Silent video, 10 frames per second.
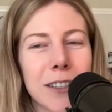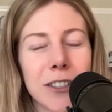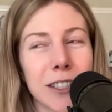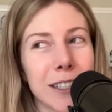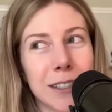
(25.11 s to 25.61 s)

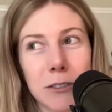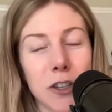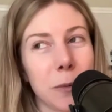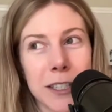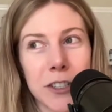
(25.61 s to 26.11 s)
She
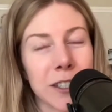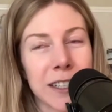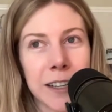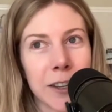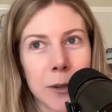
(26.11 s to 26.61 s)
wasn't just
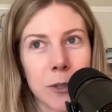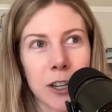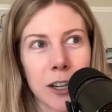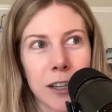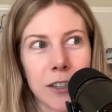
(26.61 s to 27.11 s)
an accuser,